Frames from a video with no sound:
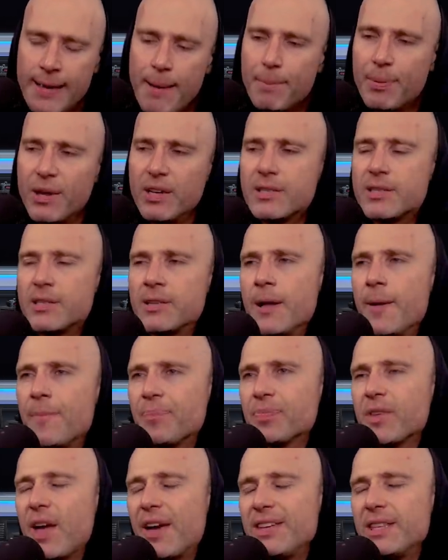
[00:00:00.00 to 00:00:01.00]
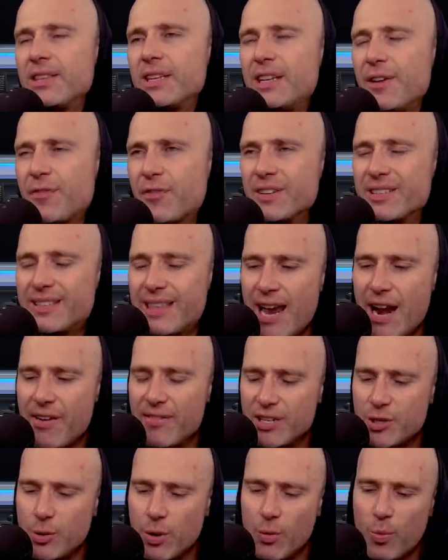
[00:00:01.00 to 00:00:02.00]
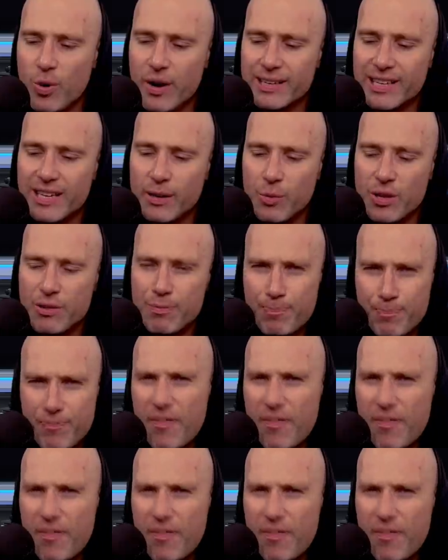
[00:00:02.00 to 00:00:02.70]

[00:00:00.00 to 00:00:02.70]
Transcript: But I think the difference there is you are working with